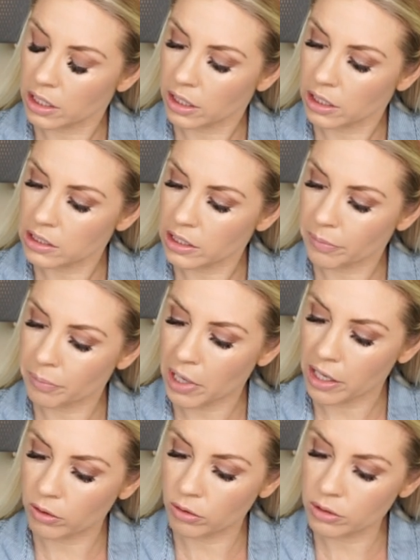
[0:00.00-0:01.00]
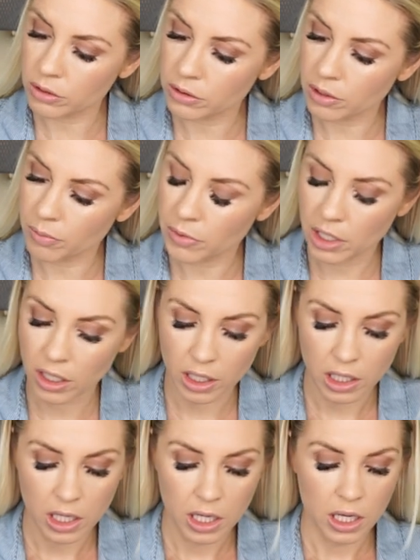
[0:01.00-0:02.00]
I think it's like petals or something.
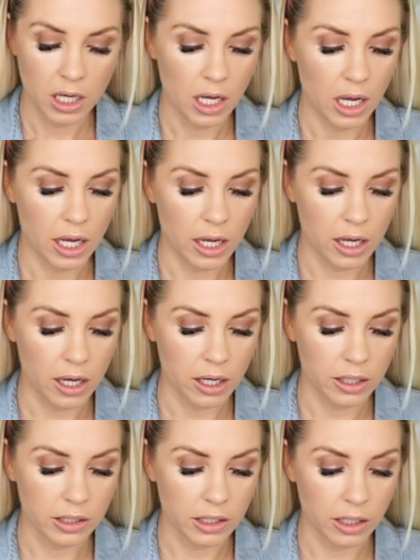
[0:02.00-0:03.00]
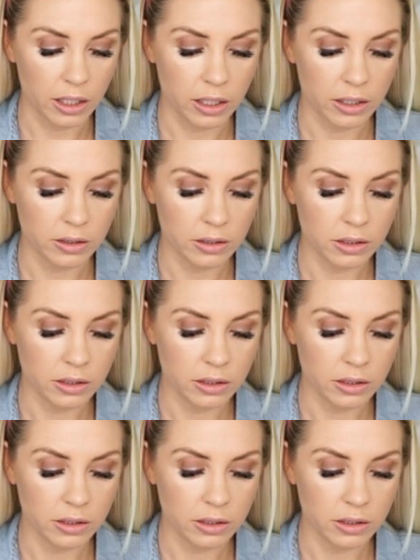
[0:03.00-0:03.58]
And uh,